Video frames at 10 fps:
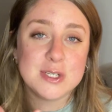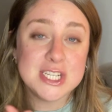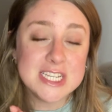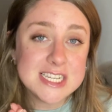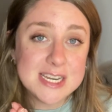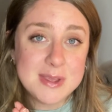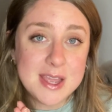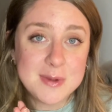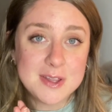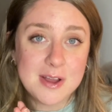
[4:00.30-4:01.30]
she's gonna be
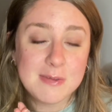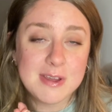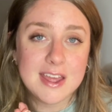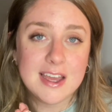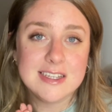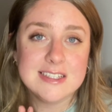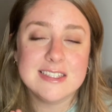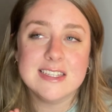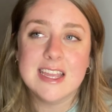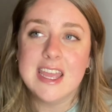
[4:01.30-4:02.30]
coming along with
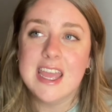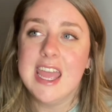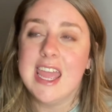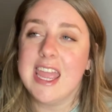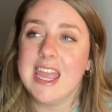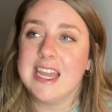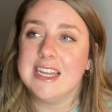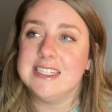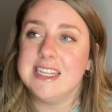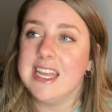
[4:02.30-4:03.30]
us,
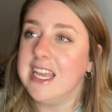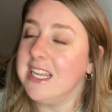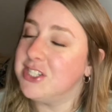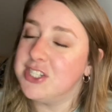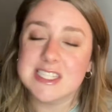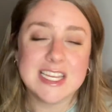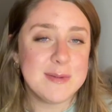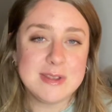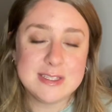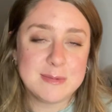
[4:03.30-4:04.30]
and it's just
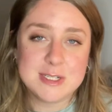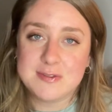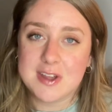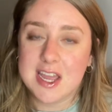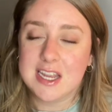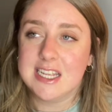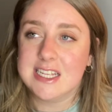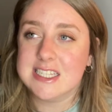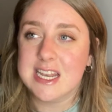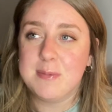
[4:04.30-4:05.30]
gonna be so much fun.
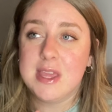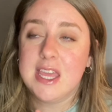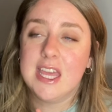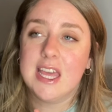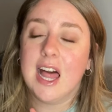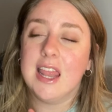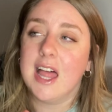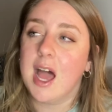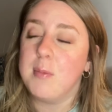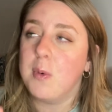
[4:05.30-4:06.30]
It's gonna be a
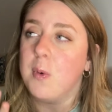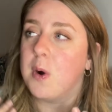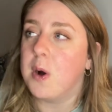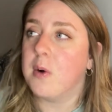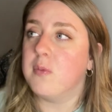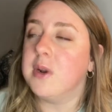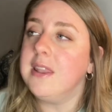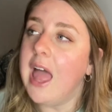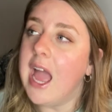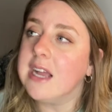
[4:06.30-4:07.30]
lot more
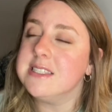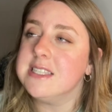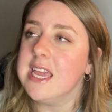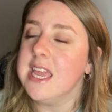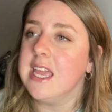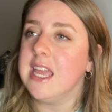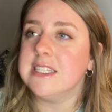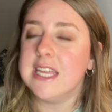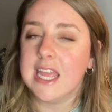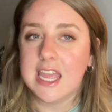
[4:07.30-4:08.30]
relaxing
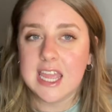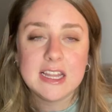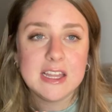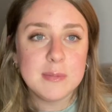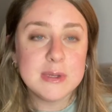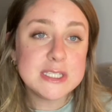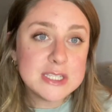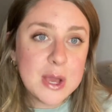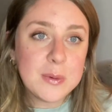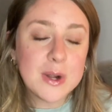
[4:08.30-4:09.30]
and taking it a little bit
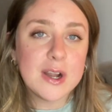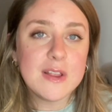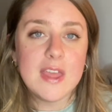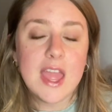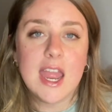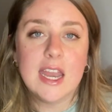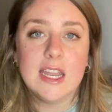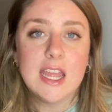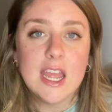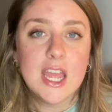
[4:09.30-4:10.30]
slower
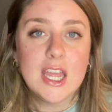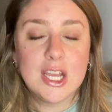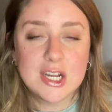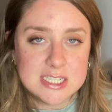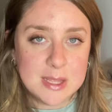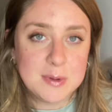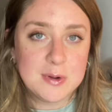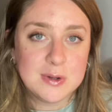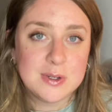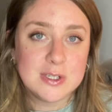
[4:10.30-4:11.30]
than your
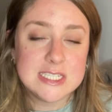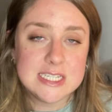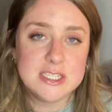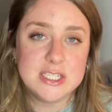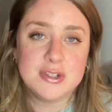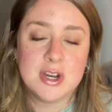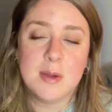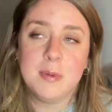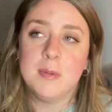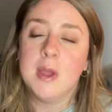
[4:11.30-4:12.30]
typical Disney trip.